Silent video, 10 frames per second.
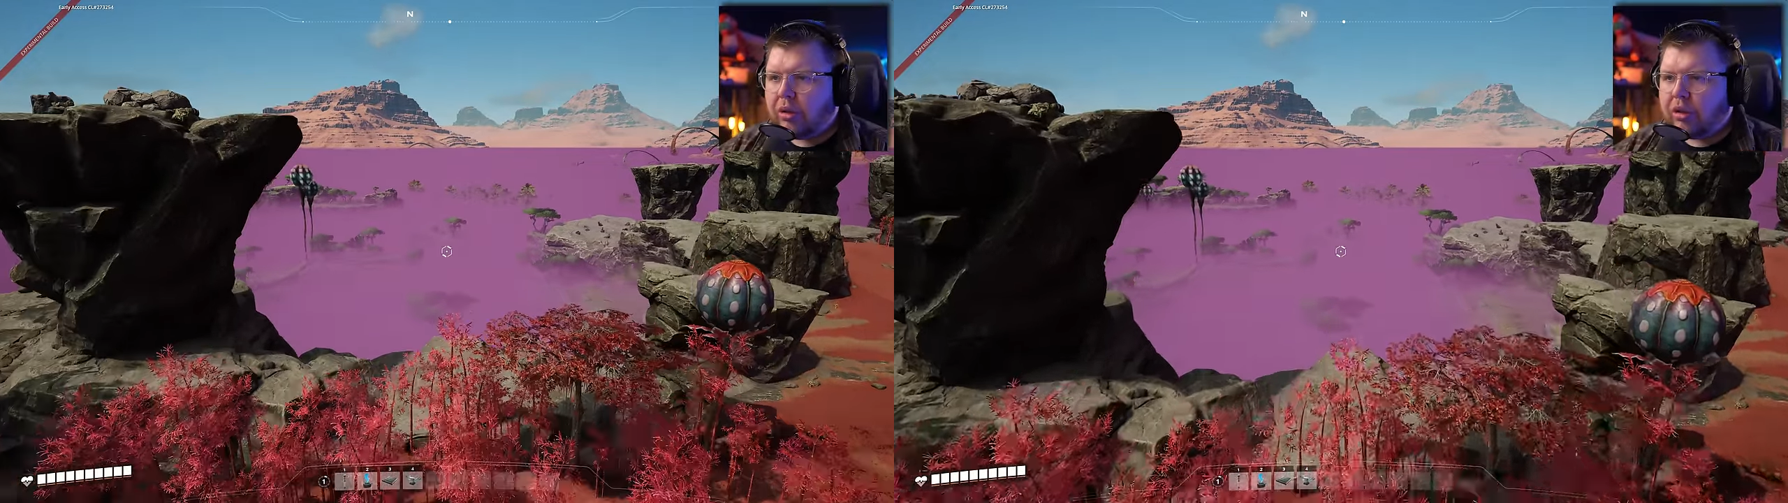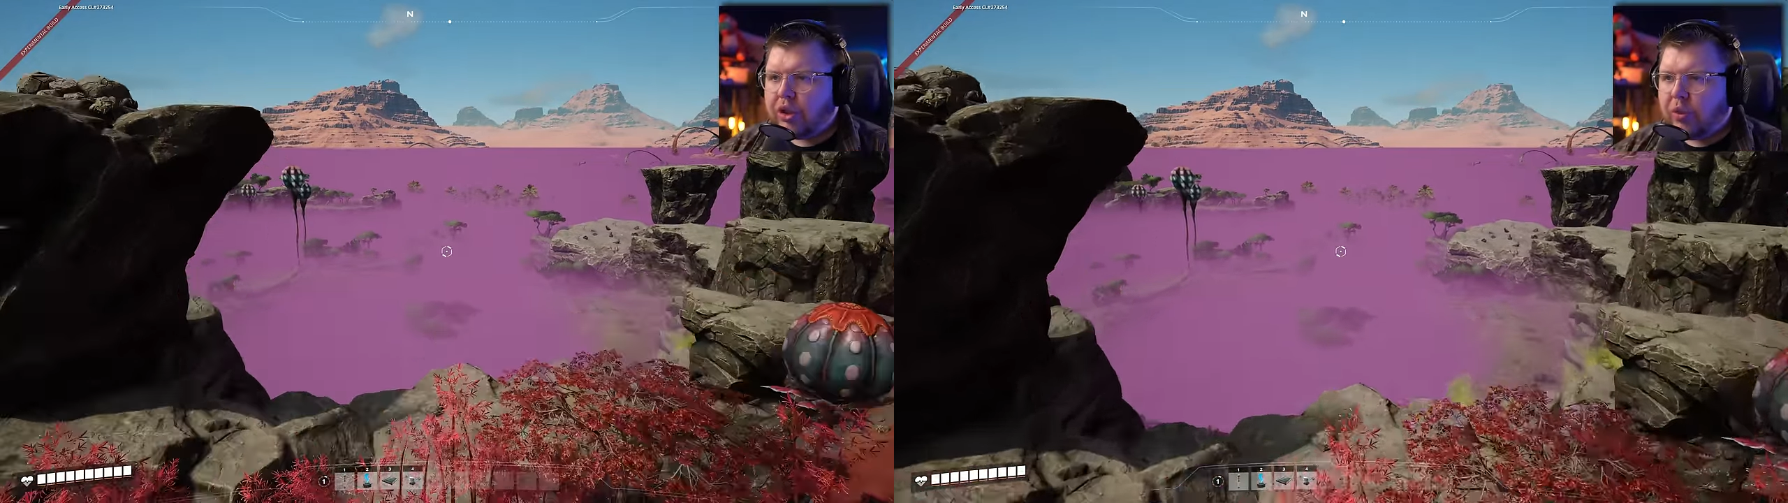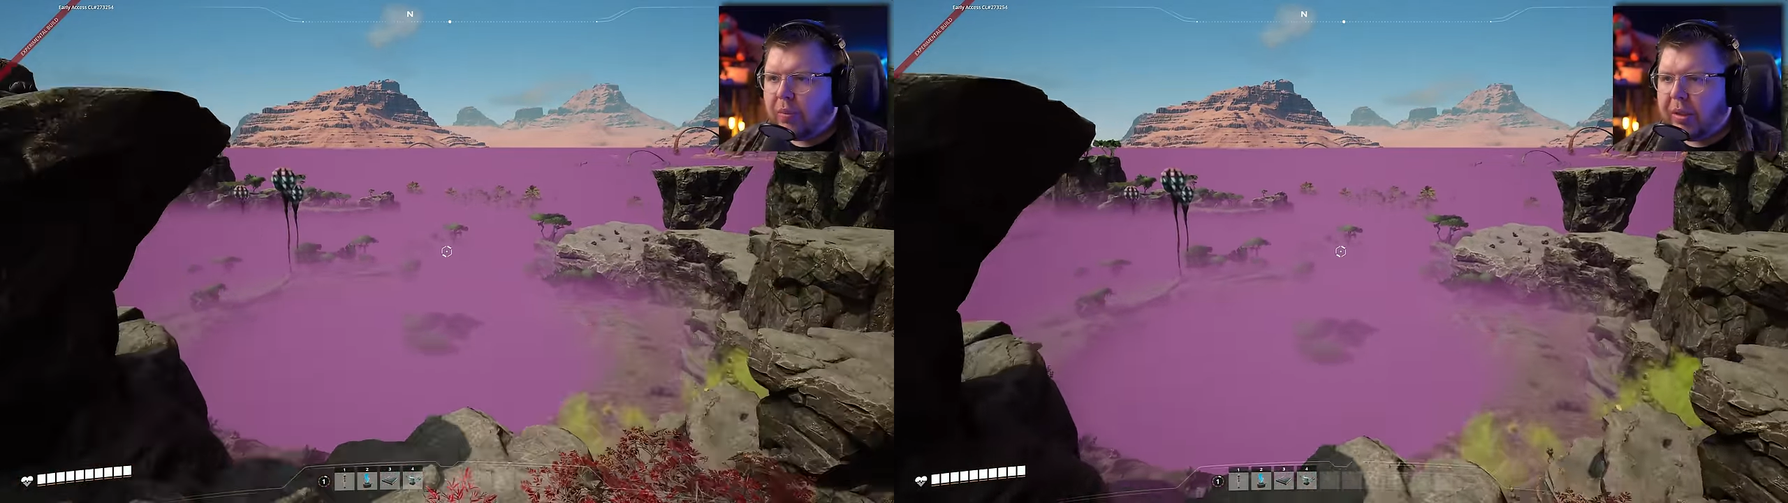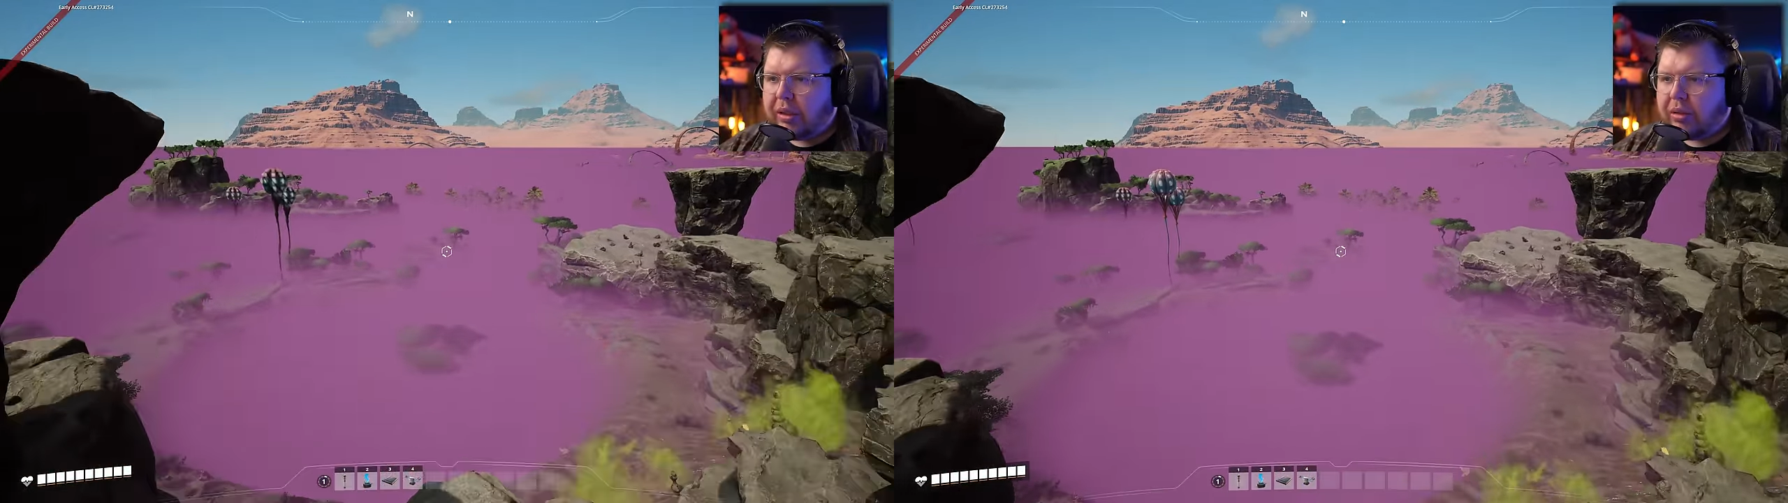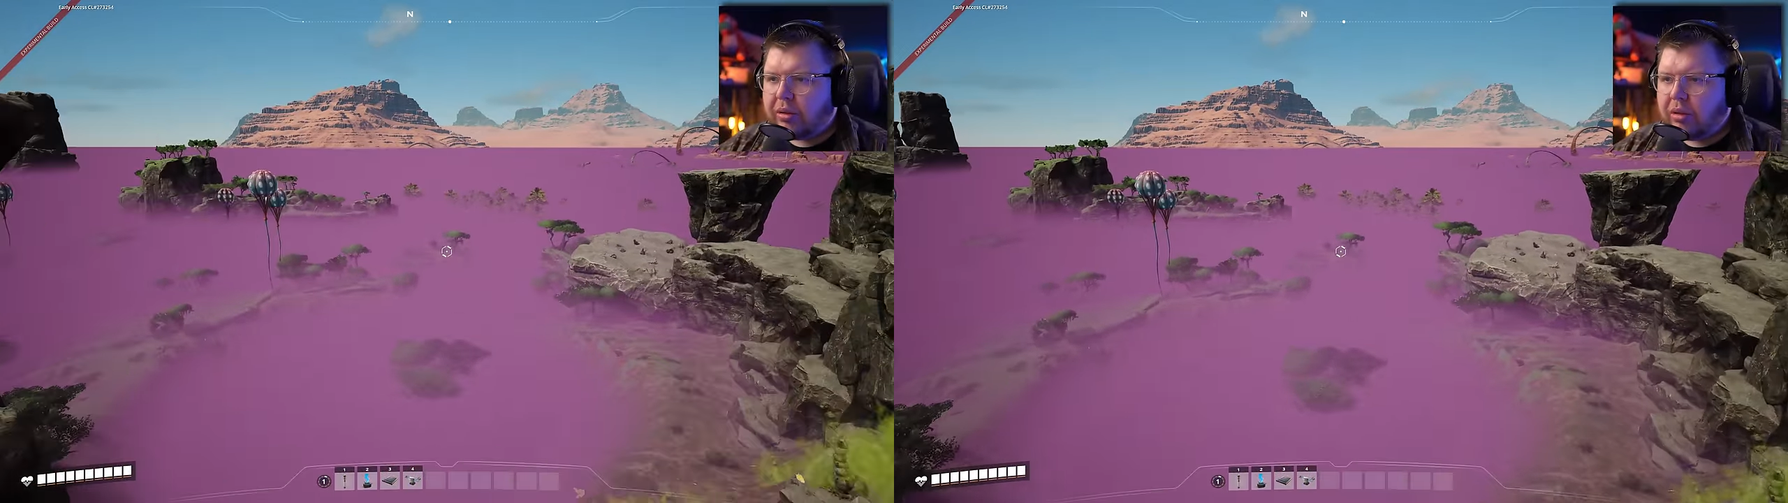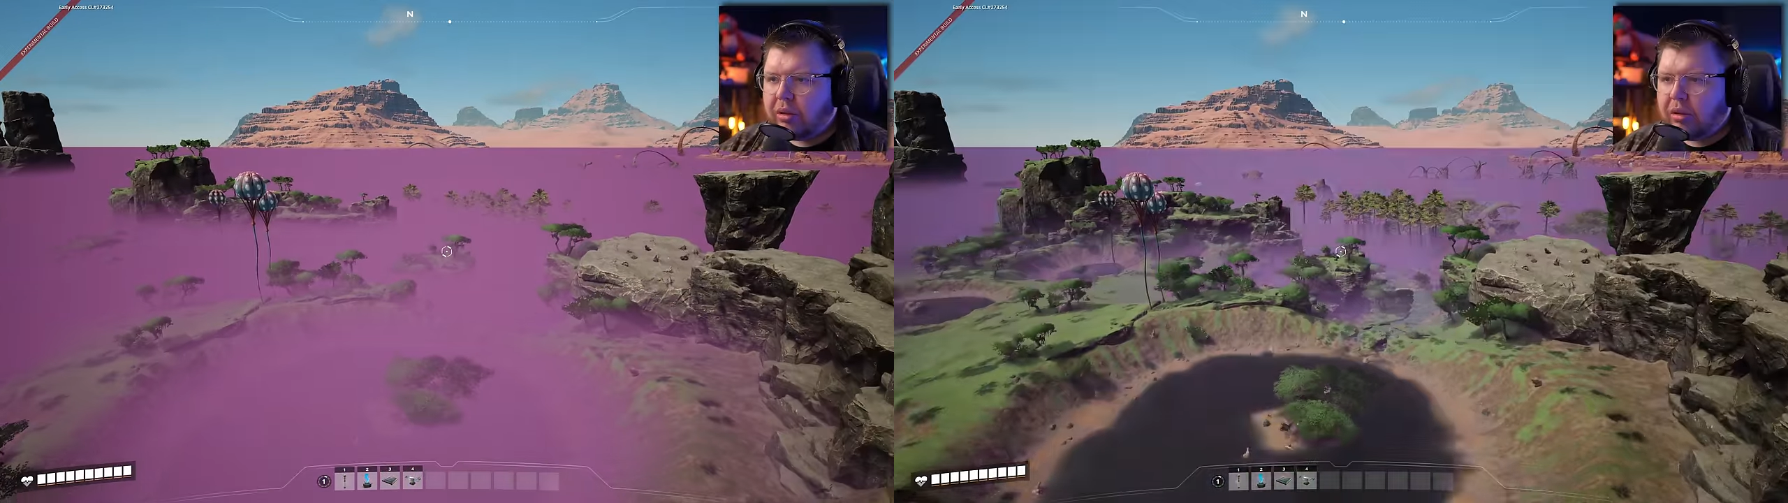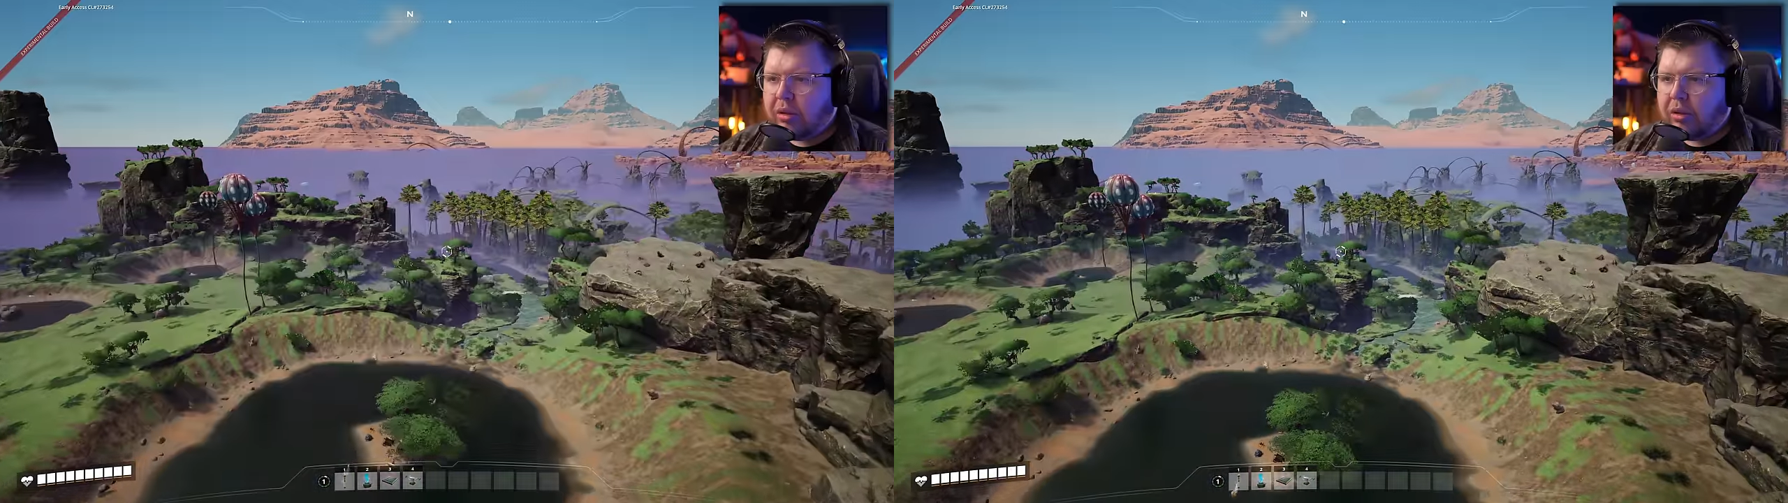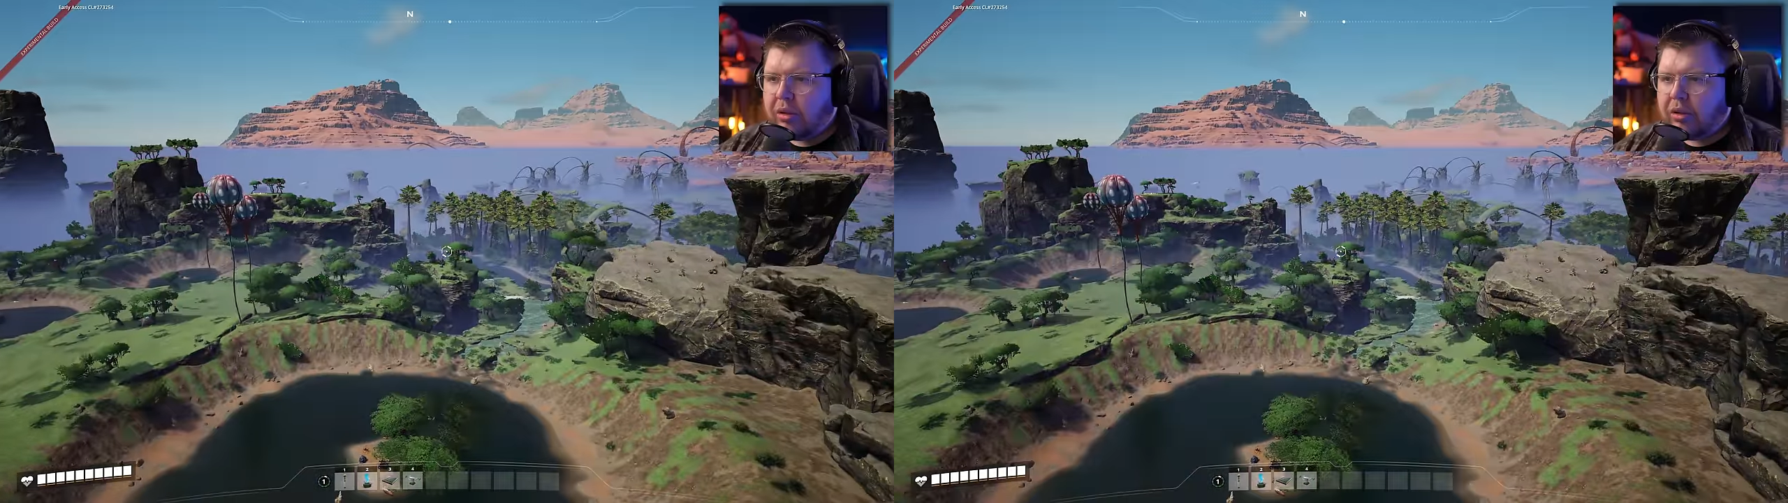Do you know what I mean?
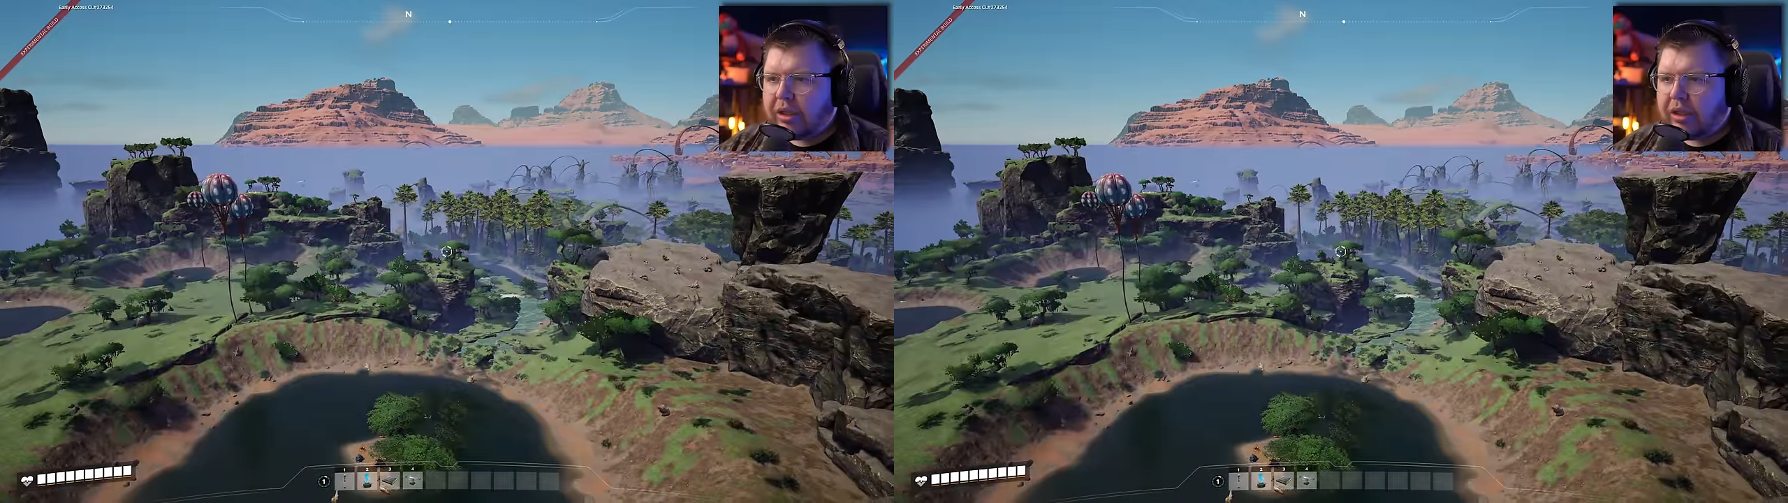It's